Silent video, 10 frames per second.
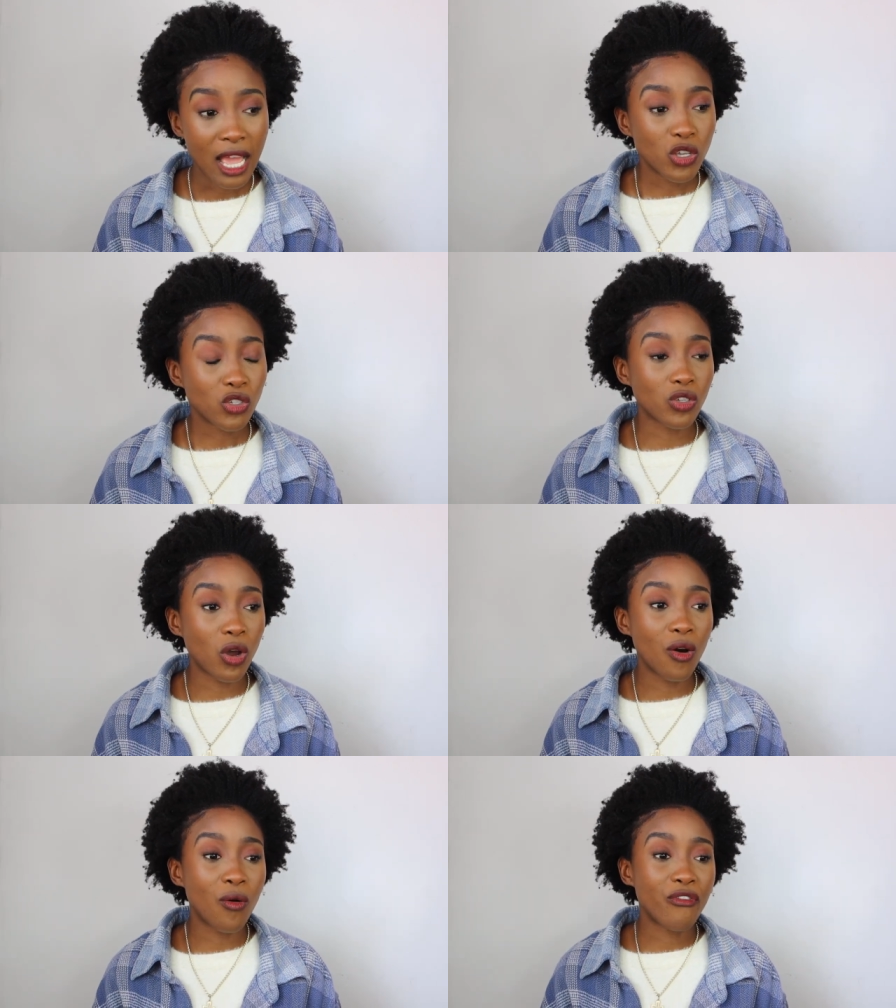
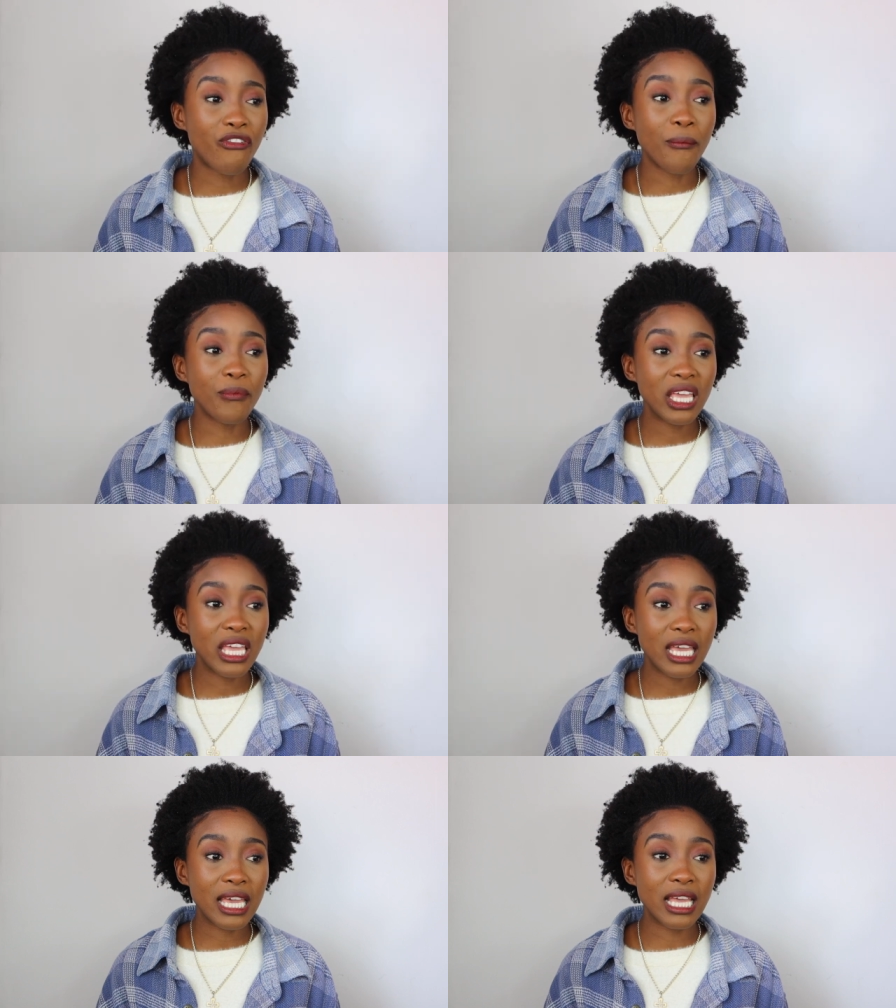So for
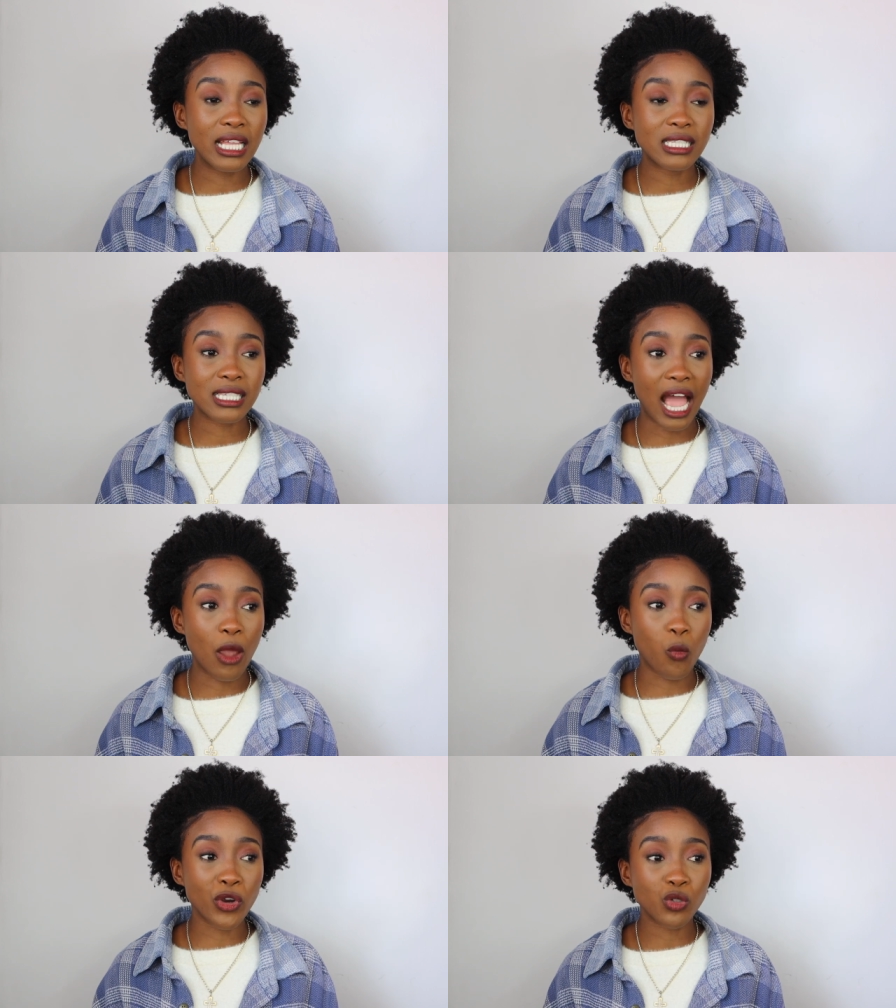me, it's, I
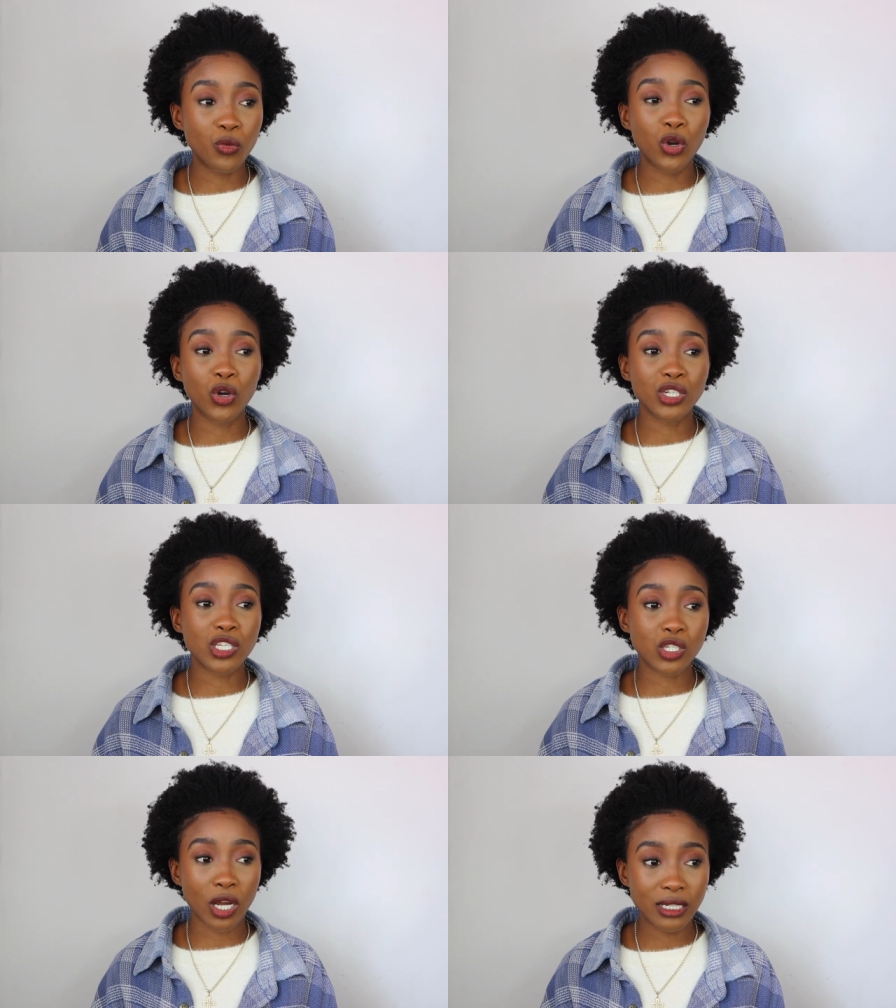wish we could
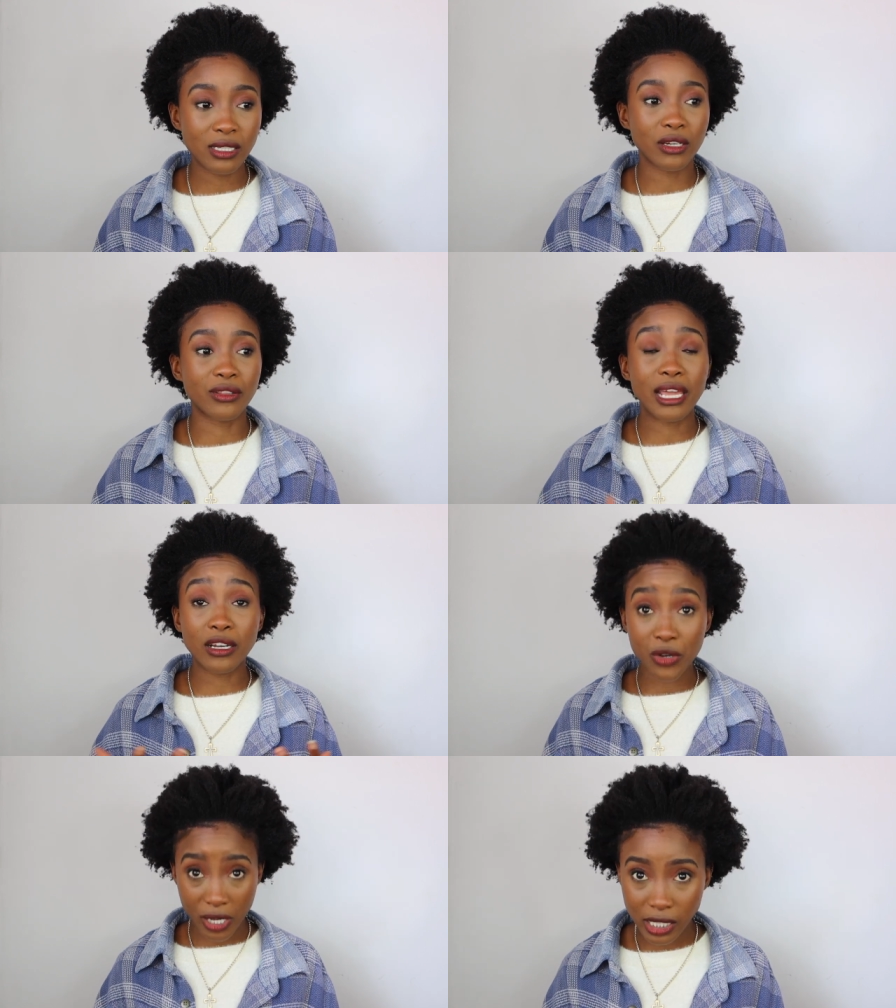start then
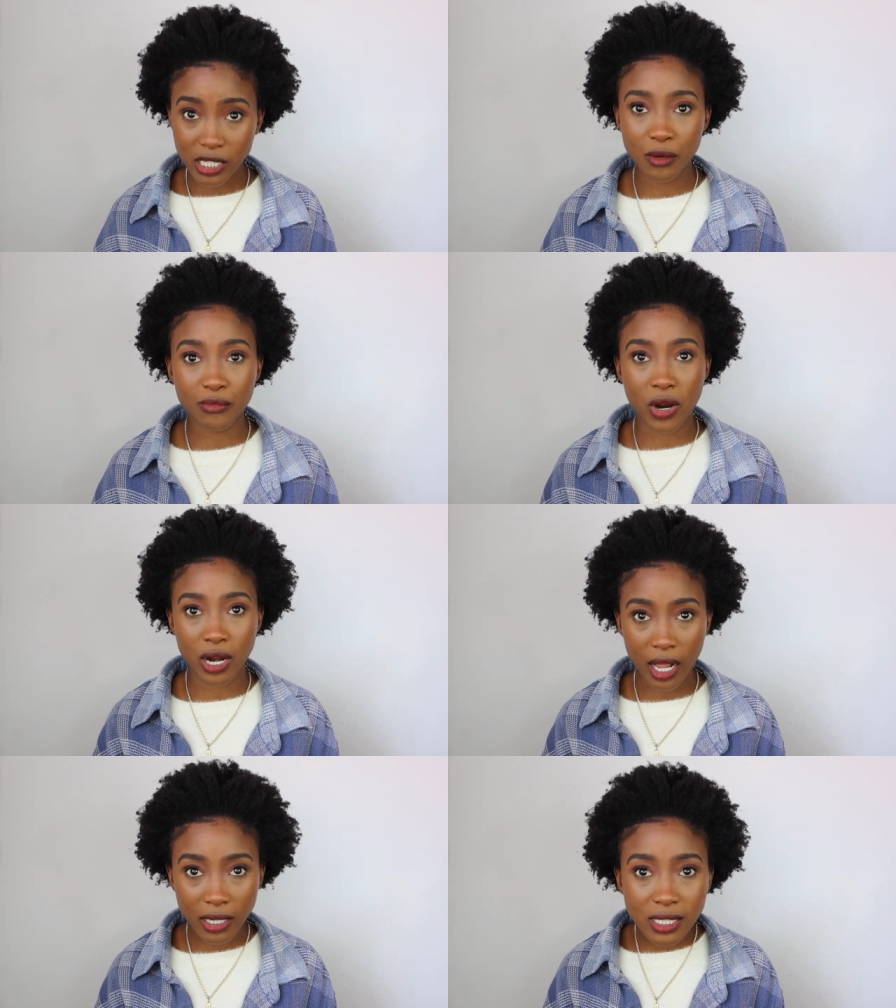creating
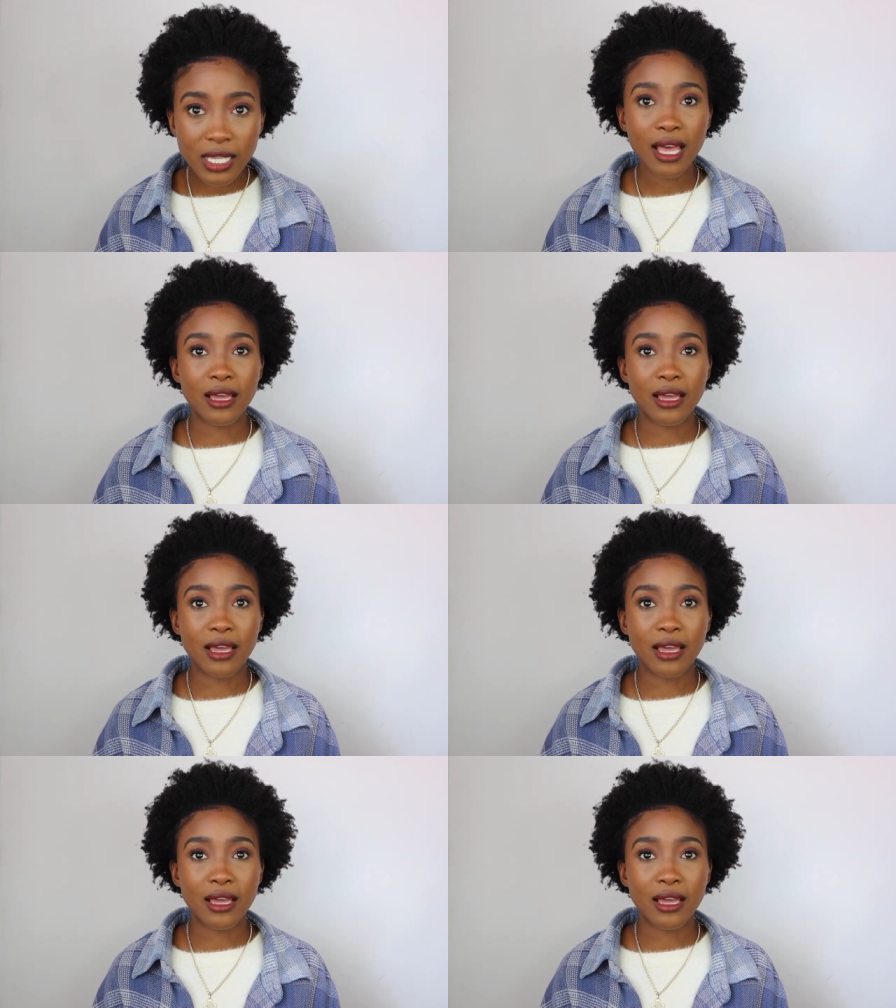products,